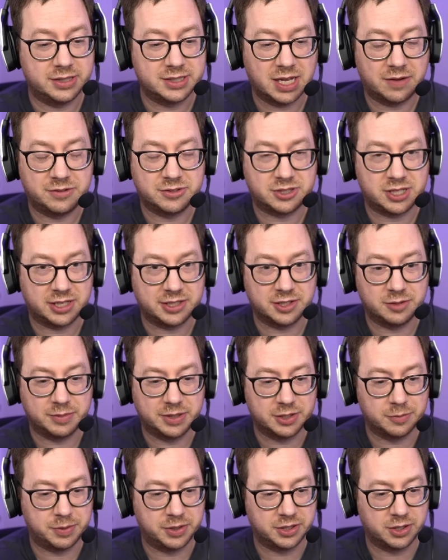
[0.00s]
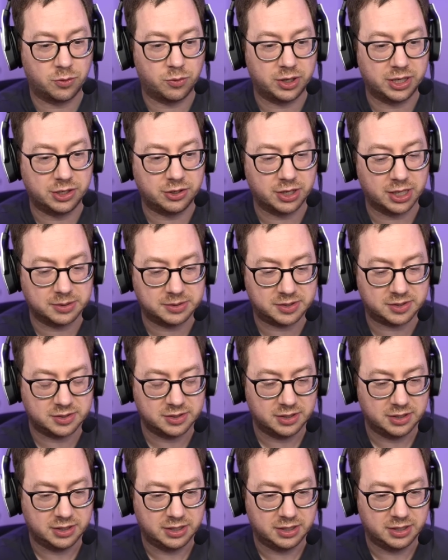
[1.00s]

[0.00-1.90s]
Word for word: devastating to me depending on what he gets.